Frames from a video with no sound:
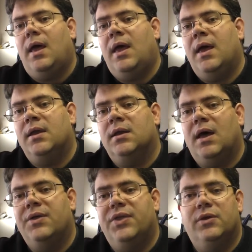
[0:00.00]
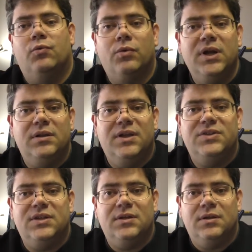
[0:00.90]
And I think
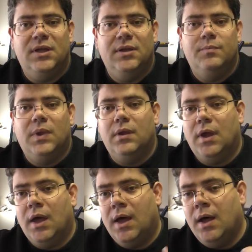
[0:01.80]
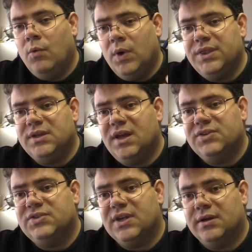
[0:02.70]
realistically, uh, when the
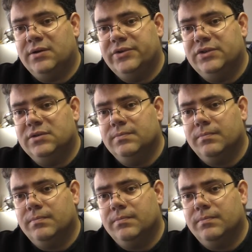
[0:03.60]
dust settles,